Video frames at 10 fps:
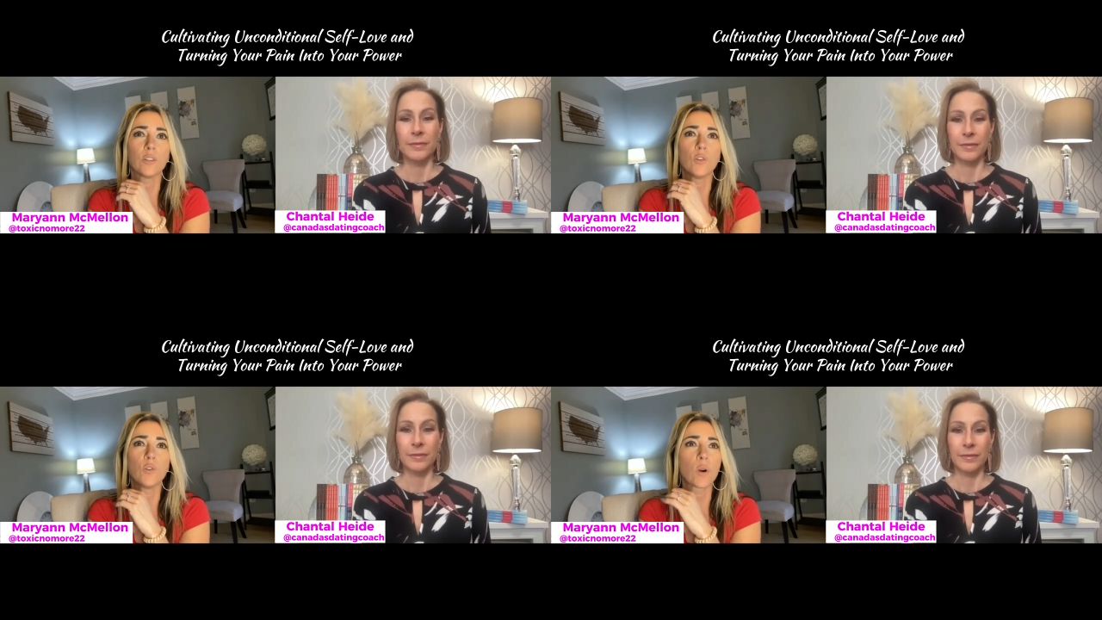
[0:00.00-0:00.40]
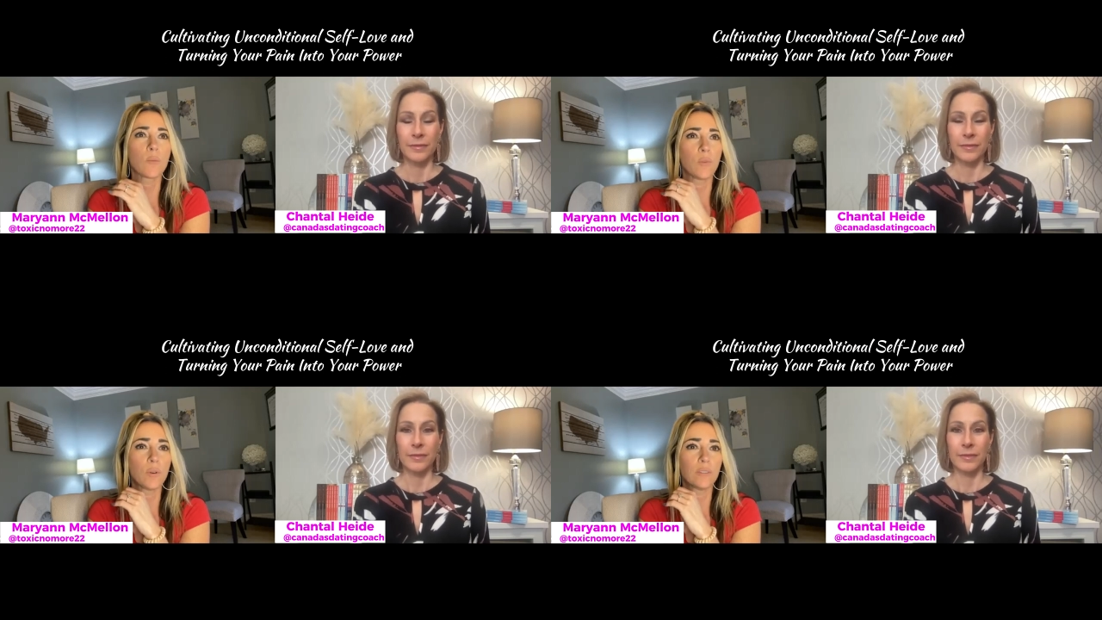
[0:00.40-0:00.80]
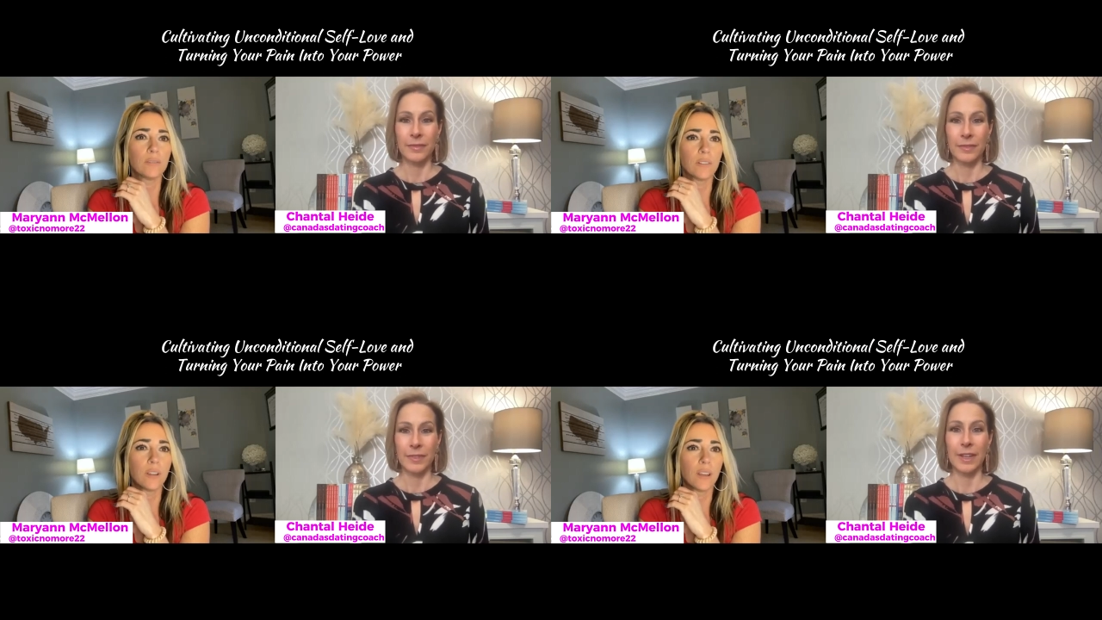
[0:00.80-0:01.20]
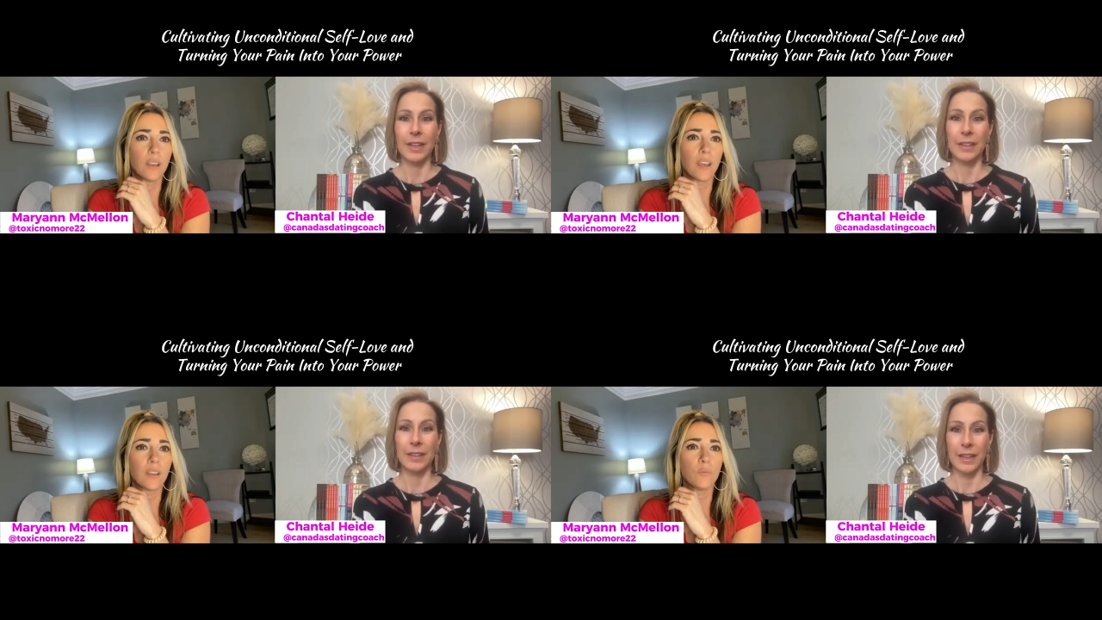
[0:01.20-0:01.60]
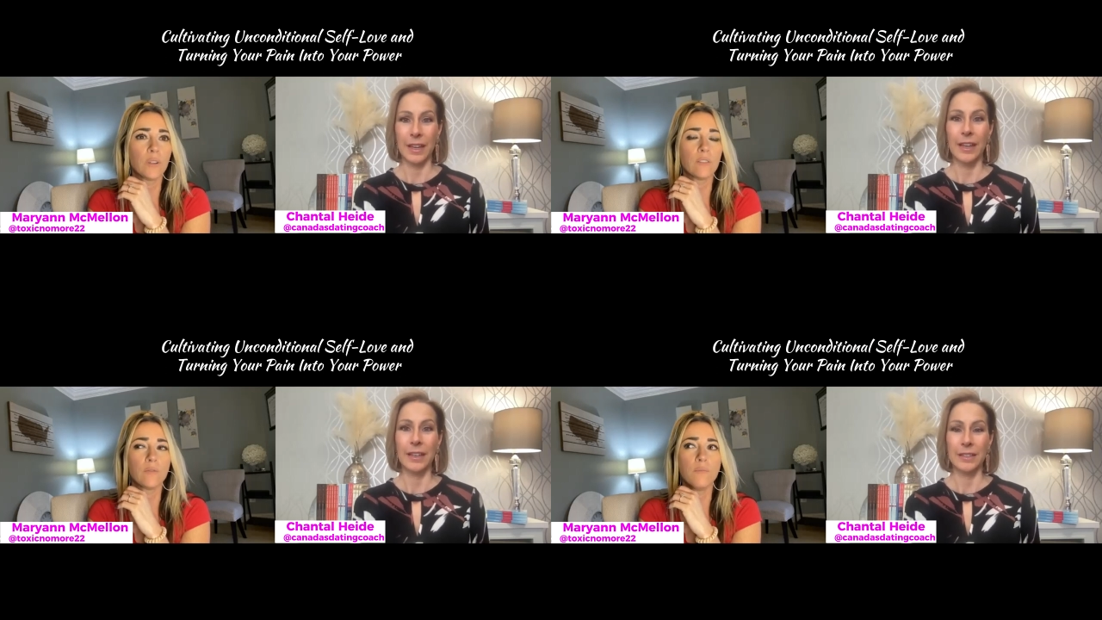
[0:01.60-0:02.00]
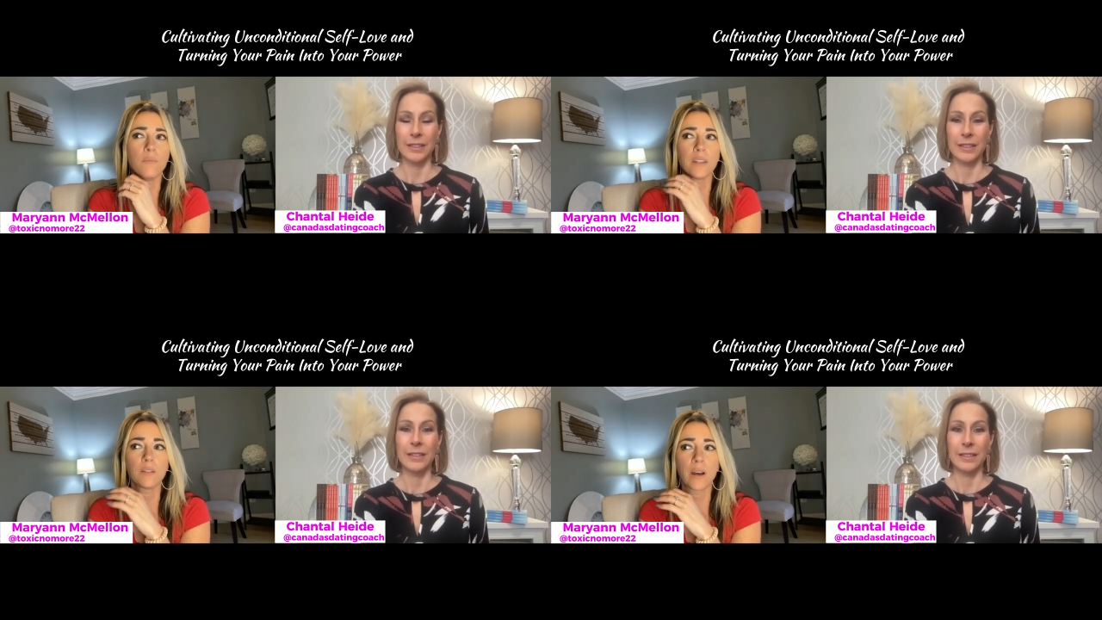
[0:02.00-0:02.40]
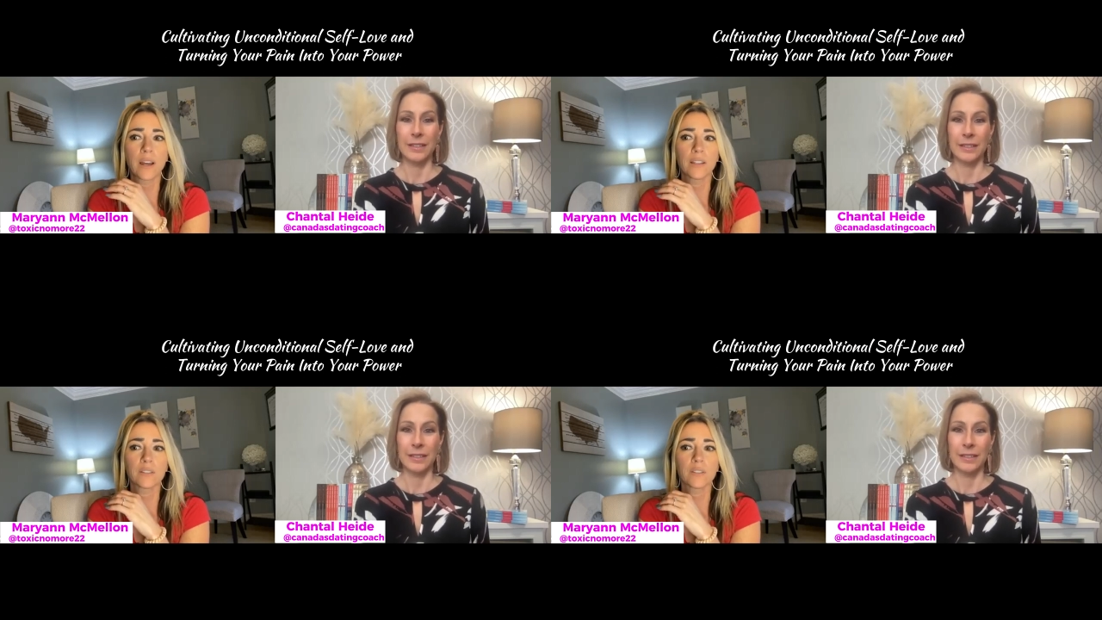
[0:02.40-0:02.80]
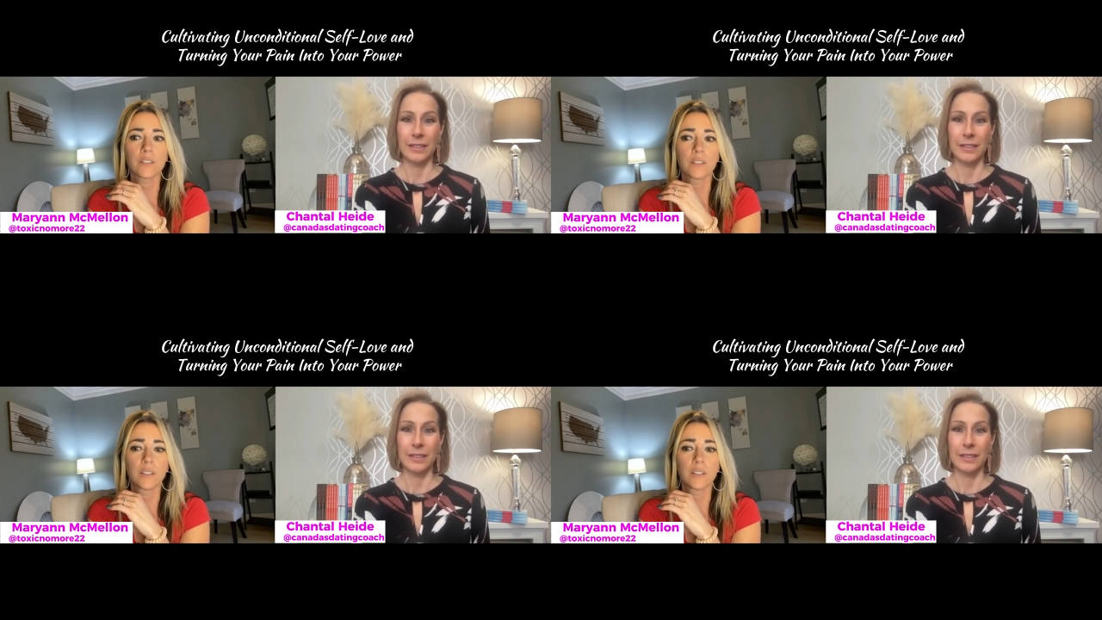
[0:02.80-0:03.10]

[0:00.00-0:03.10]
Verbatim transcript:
Speaker 1: normal and we've minimized